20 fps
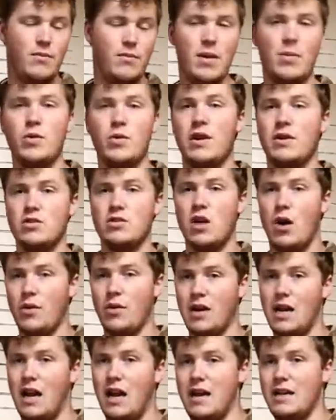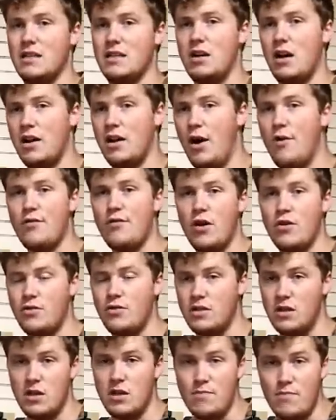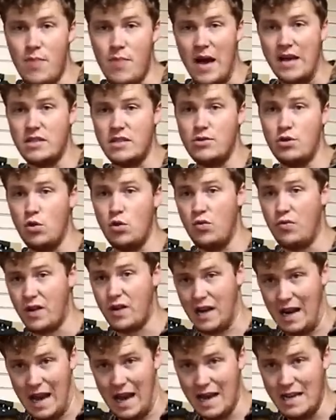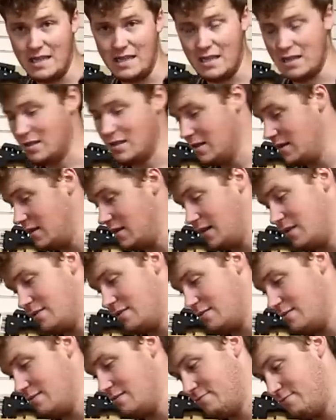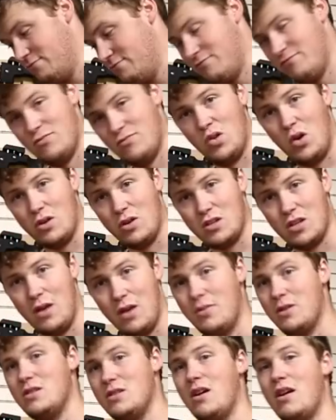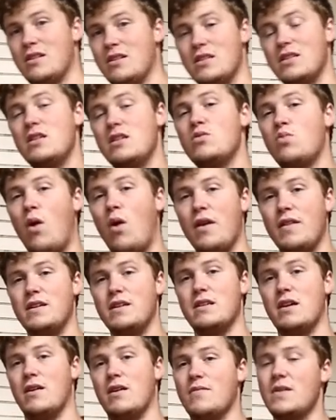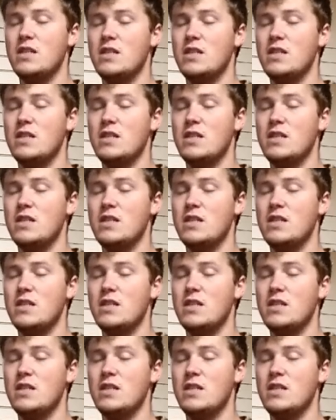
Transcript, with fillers: People now start with clays and over and under is the best tool for clays not a side by This is why these are.